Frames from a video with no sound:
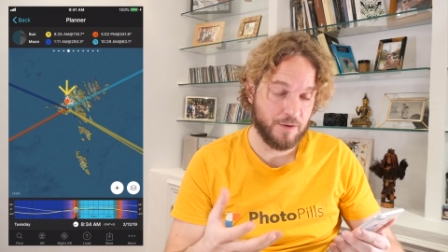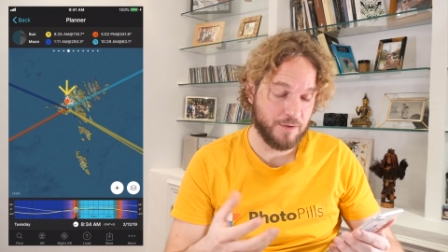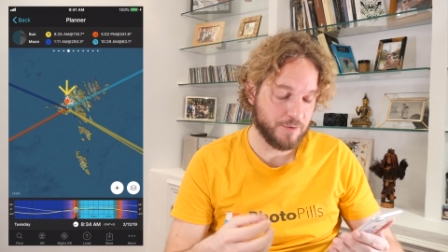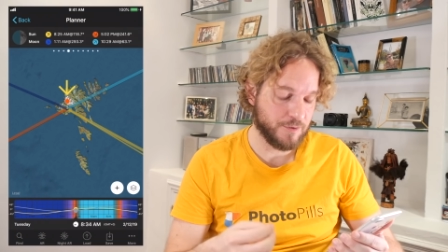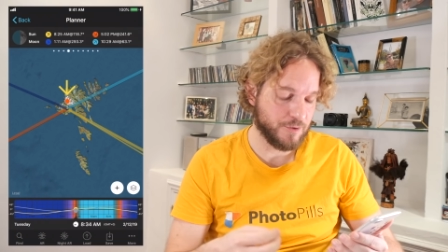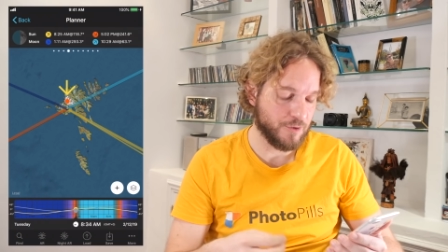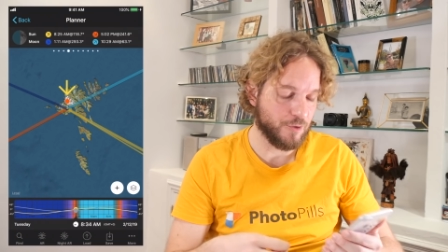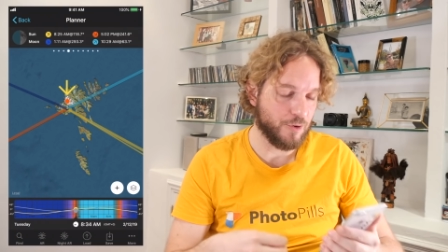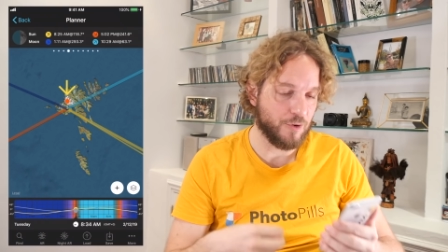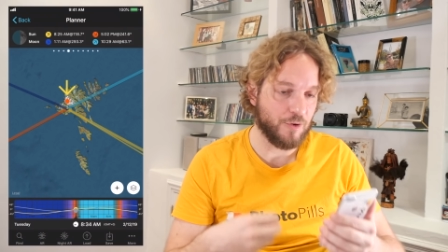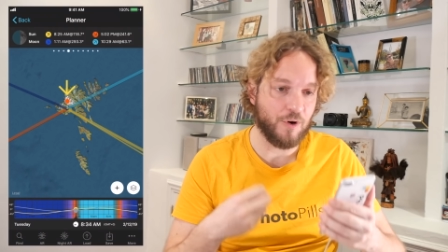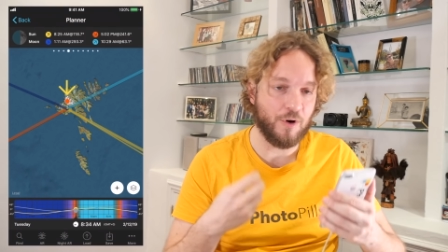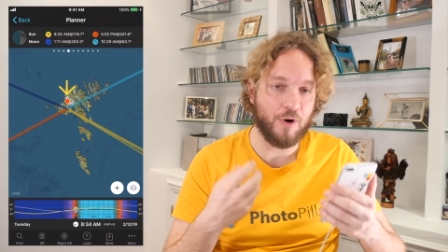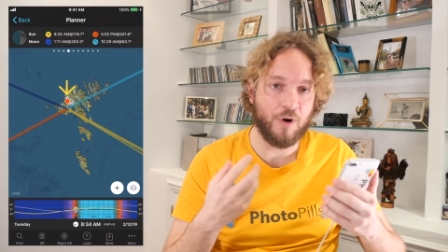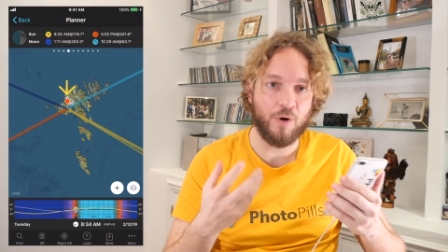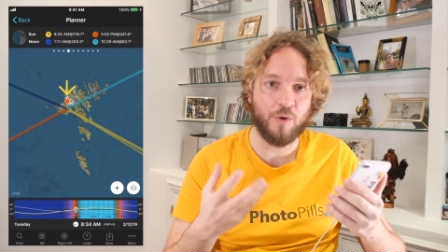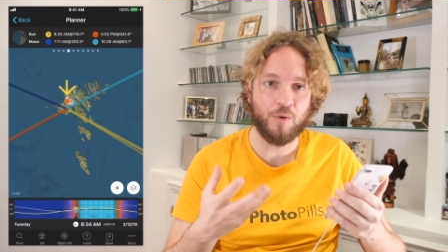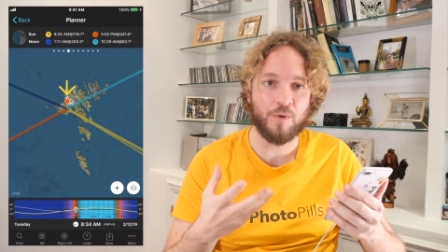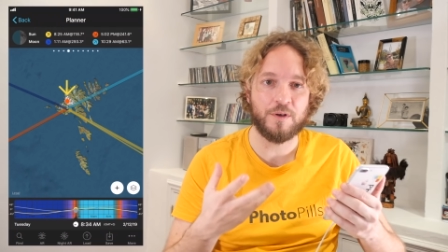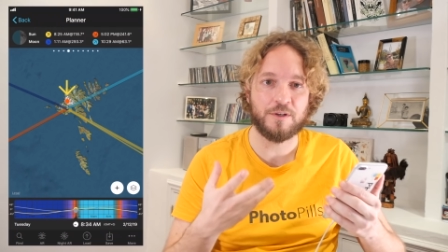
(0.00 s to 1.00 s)
So
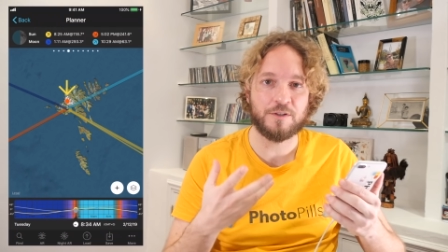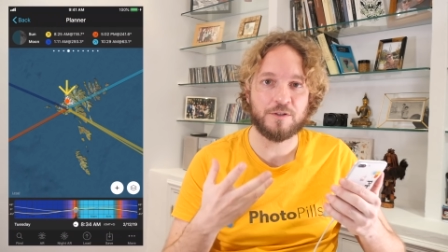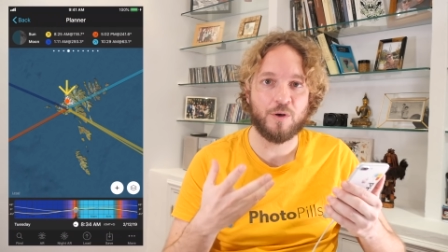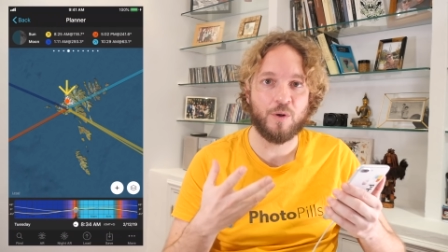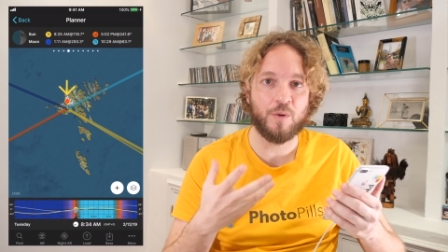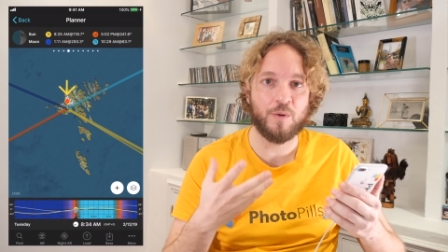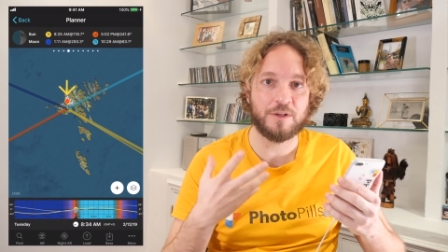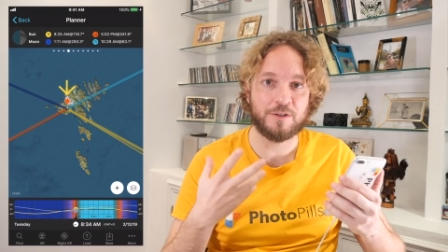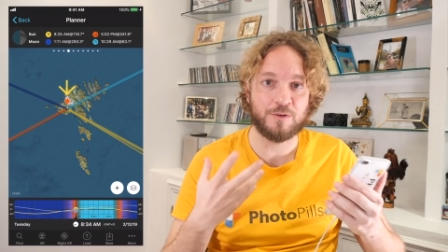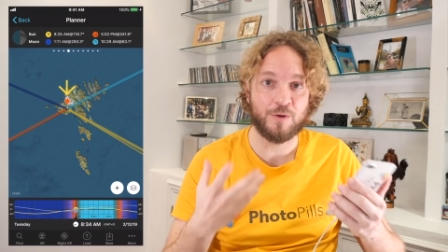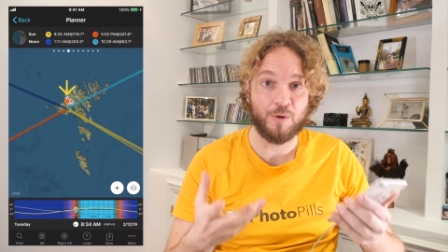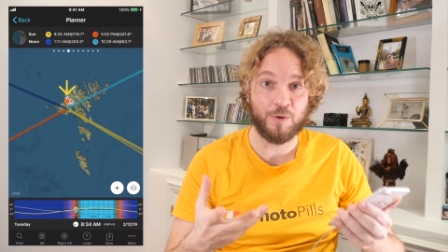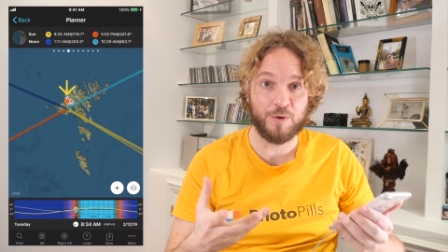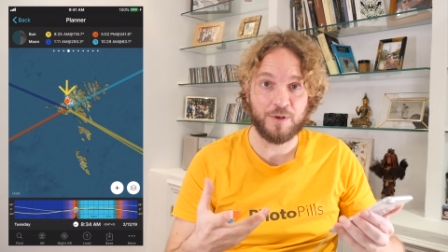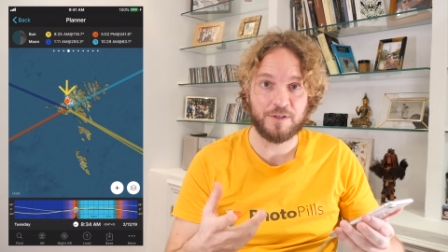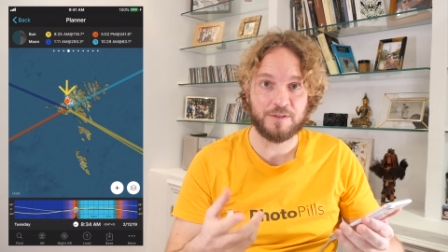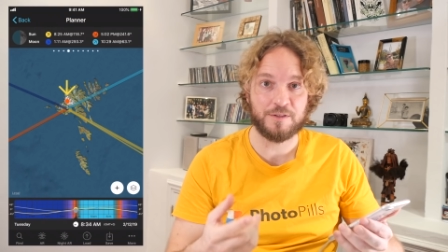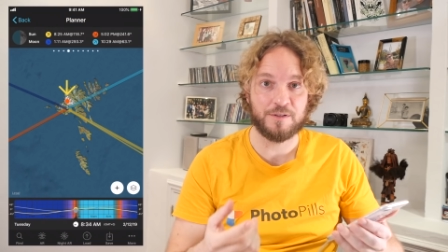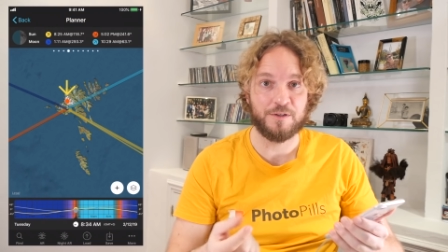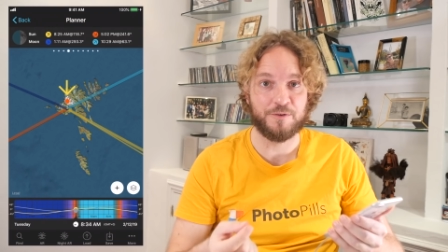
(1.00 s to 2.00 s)
always, always,
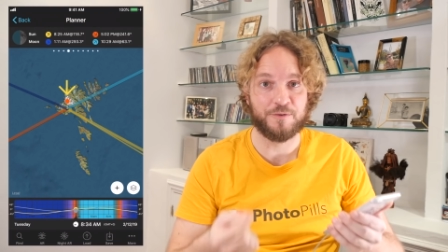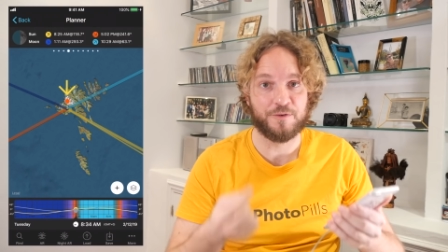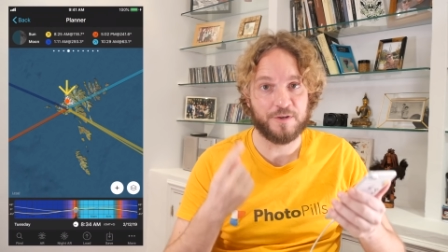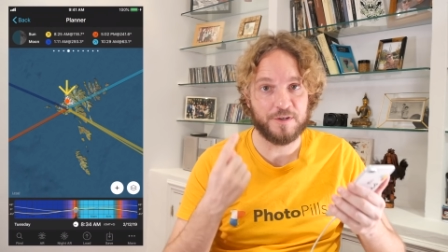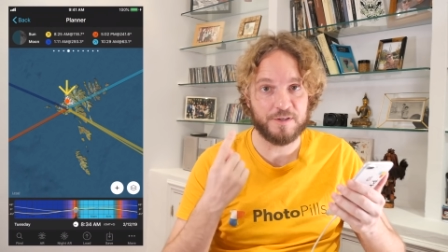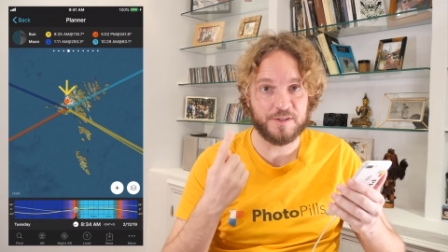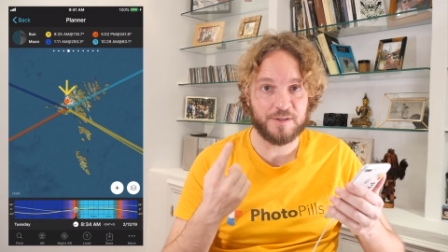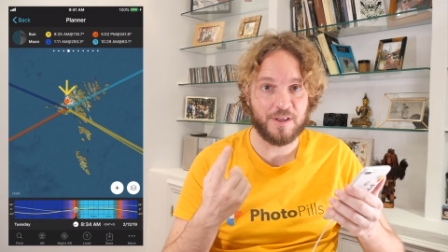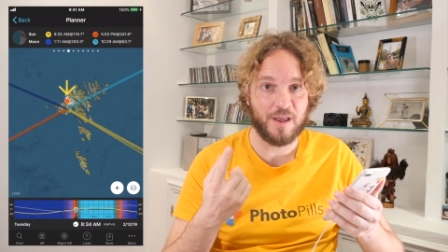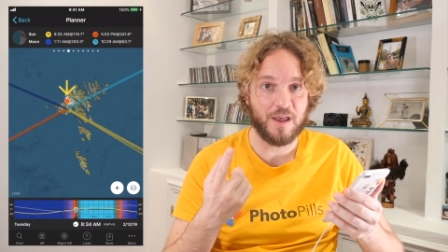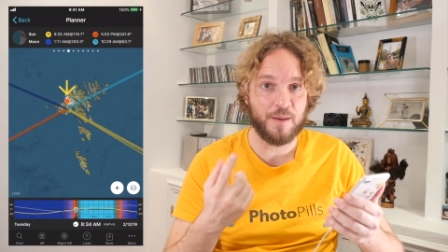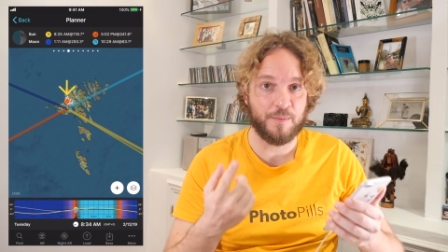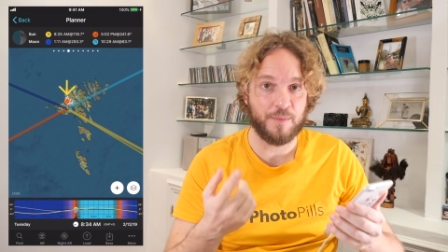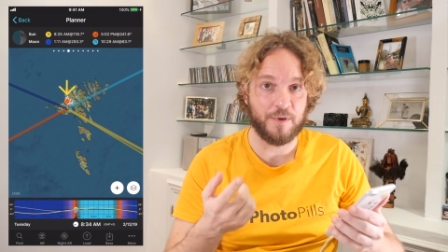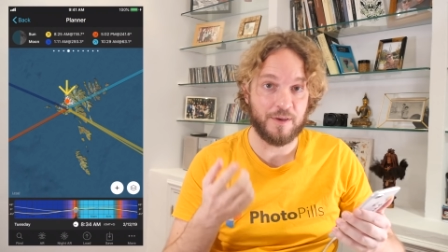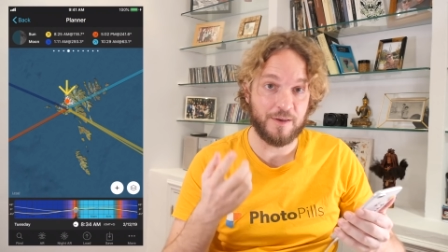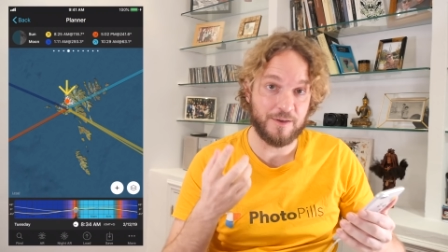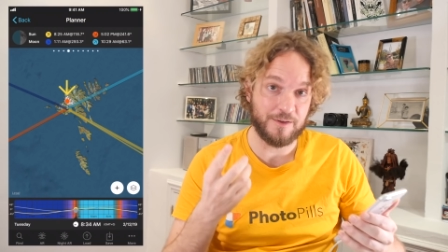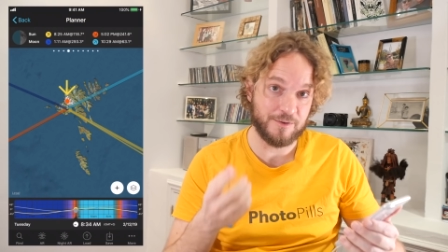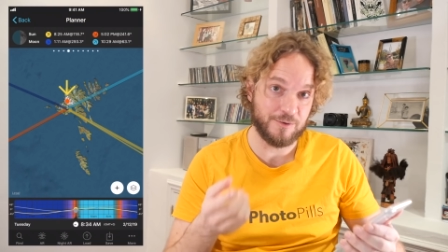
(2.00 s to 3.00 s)
always the first step
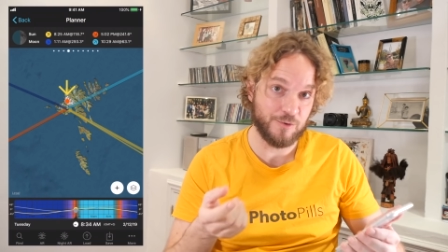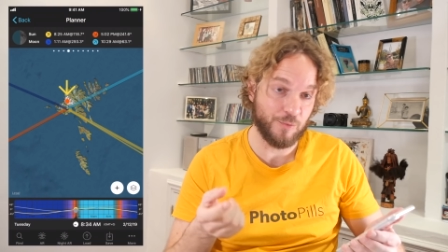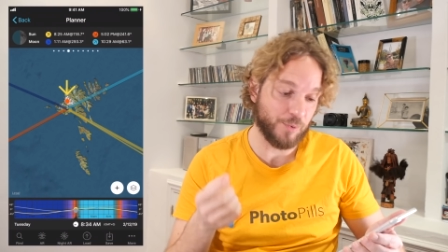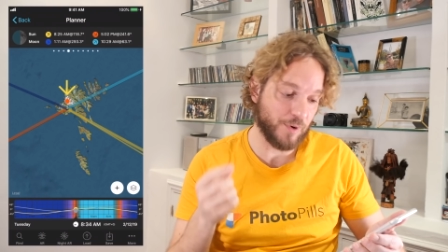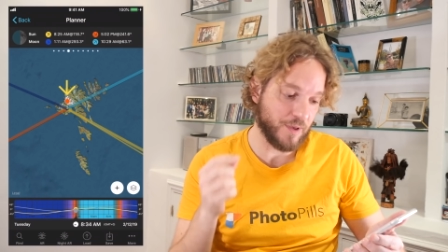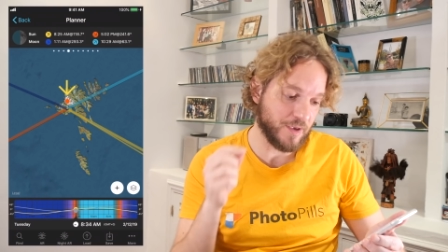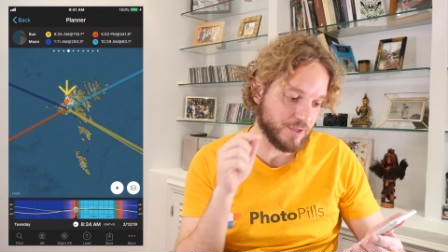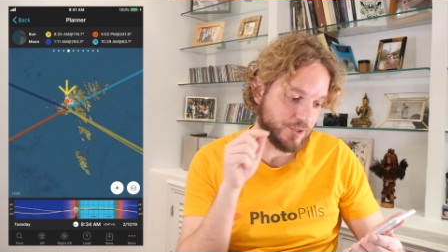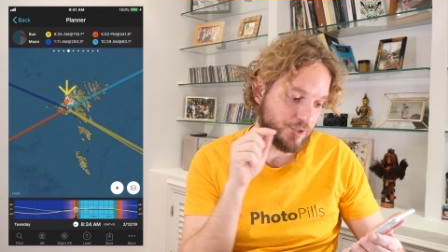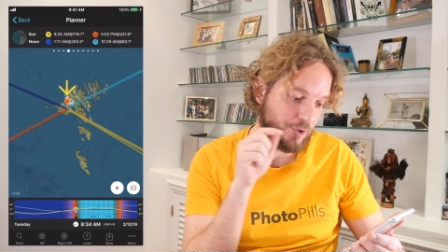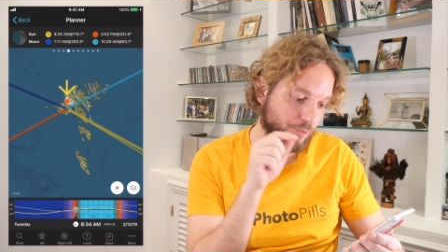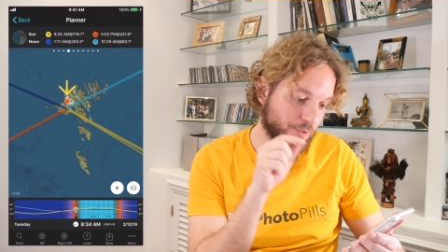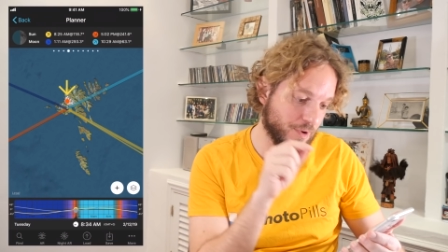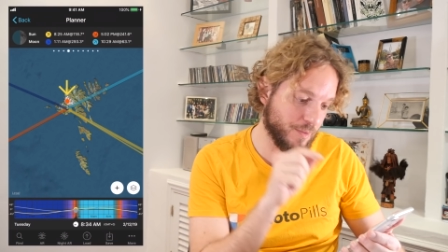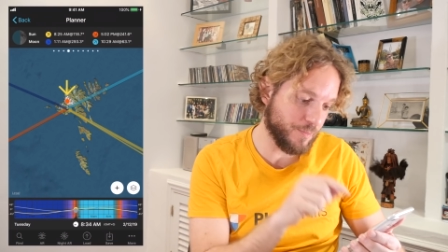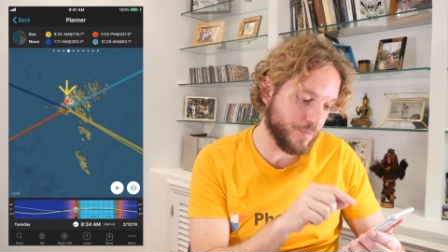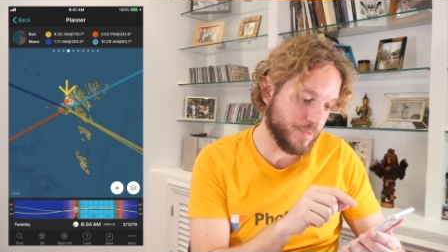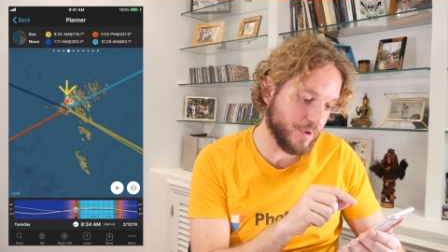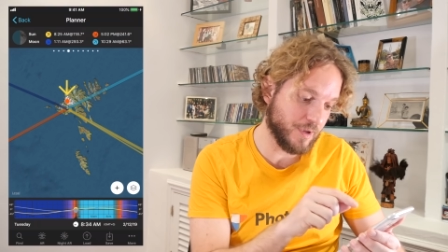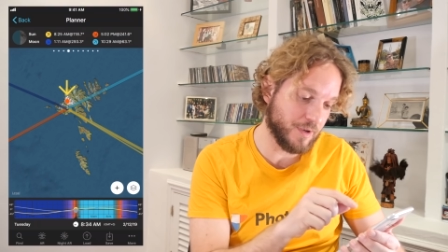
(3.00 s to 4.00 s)
is to place the
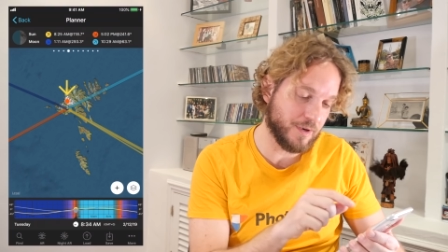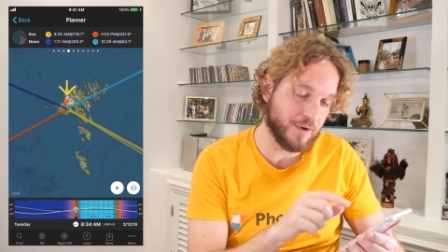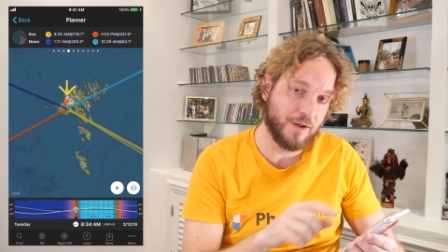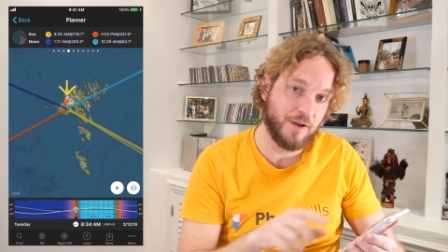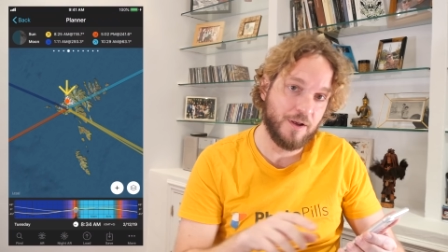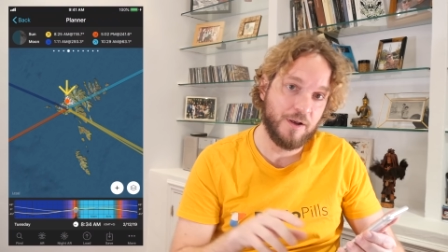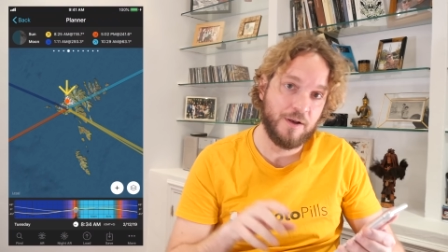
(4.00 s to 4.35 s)
red pin